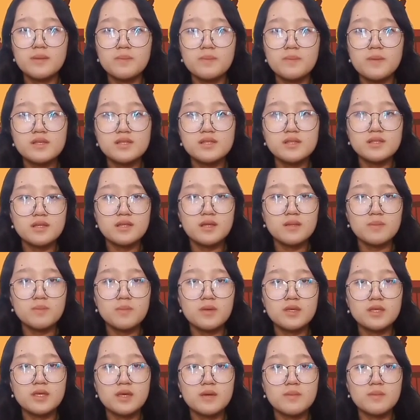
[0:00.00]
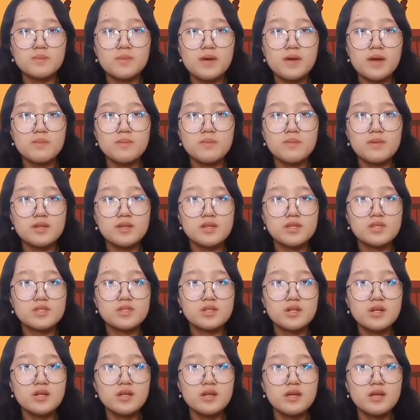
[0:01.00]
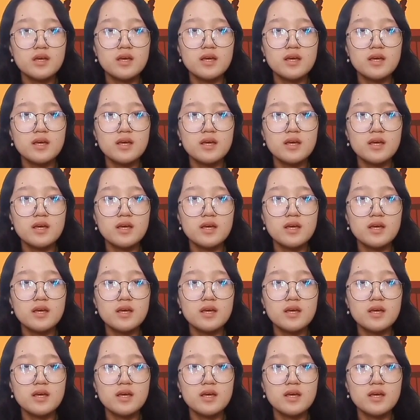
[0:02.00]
The president became prime minister.